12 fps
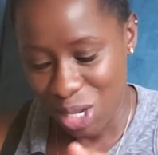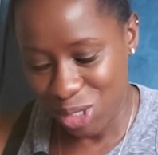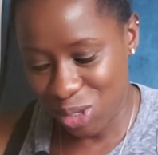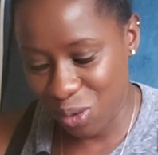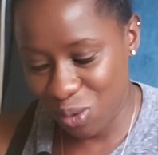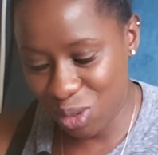
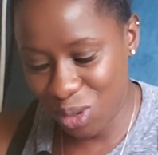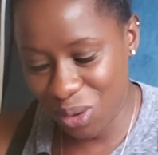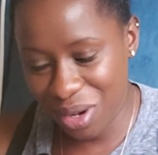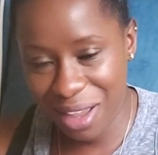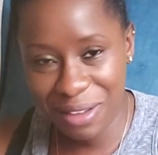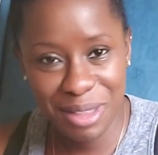So if you
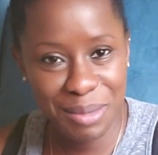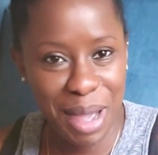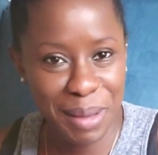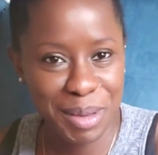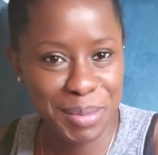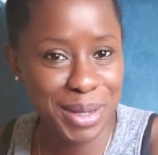don't have the
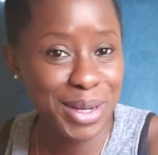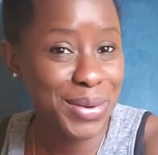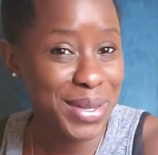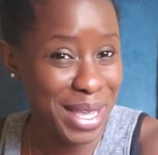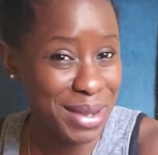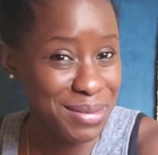boppy
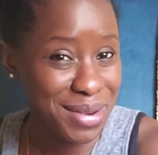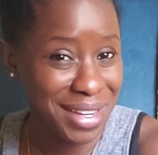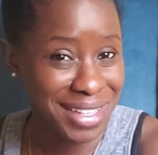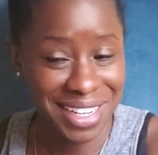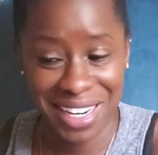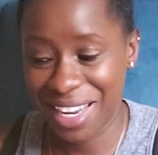pillow, get
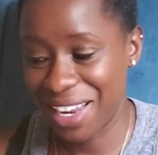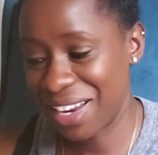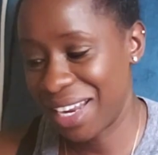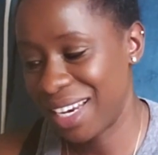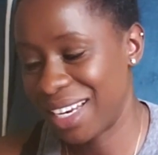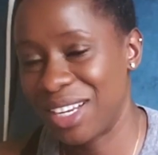one.
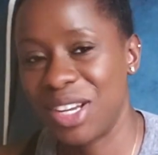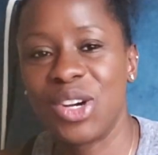Right?